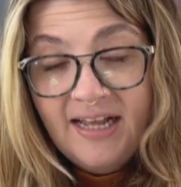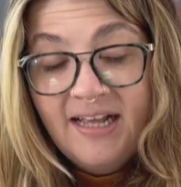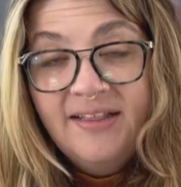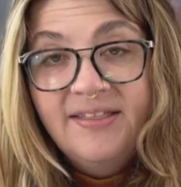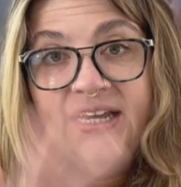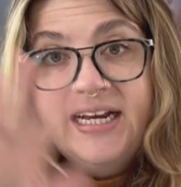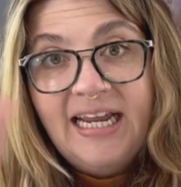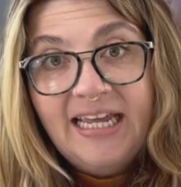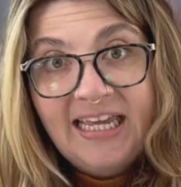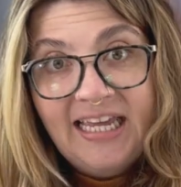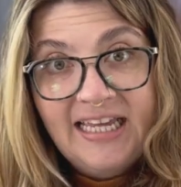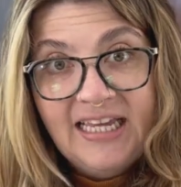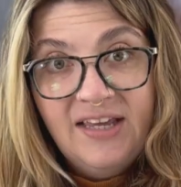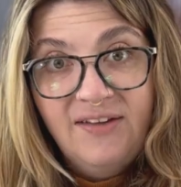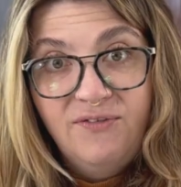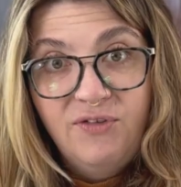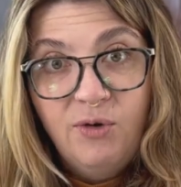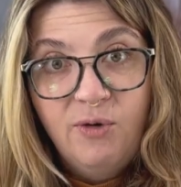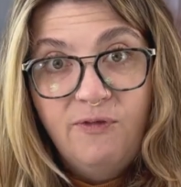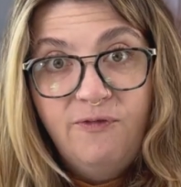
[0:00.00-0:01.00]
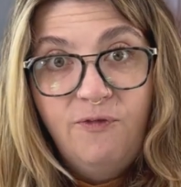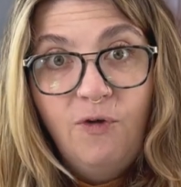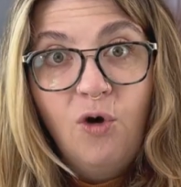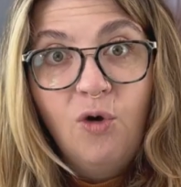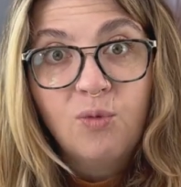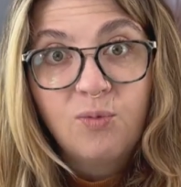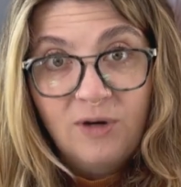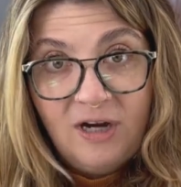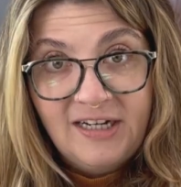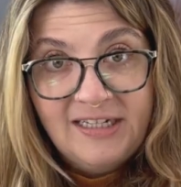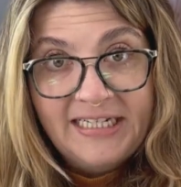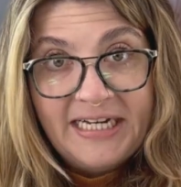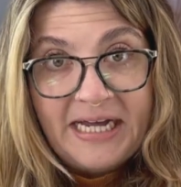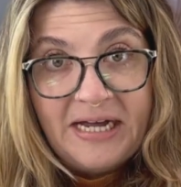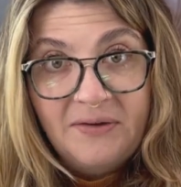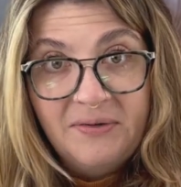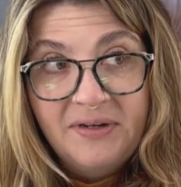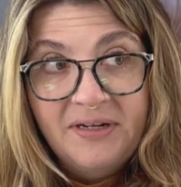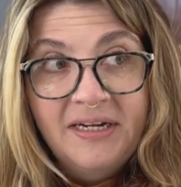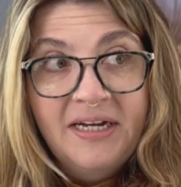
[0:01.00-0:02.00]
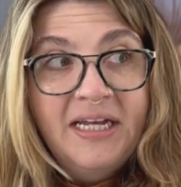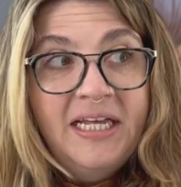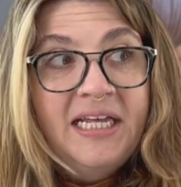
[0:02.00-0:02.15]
then I can give you a full rundown